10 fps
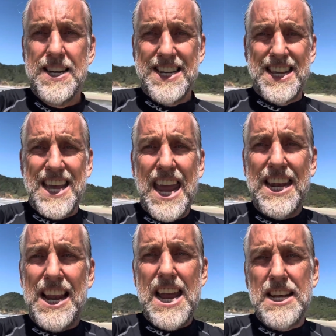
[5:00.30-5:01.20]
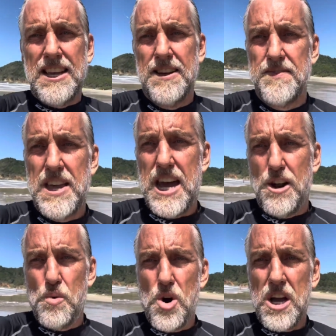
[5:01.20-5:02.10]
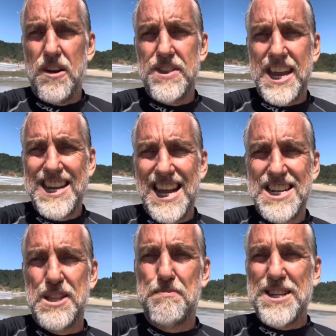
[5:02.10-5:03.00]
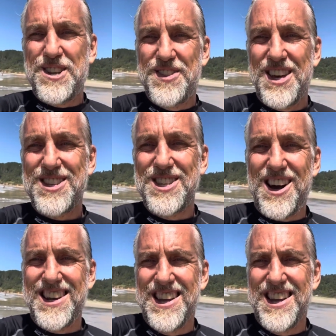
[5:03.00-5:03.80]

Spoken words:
to the headland and I'll walk over the headland to the beach on the other side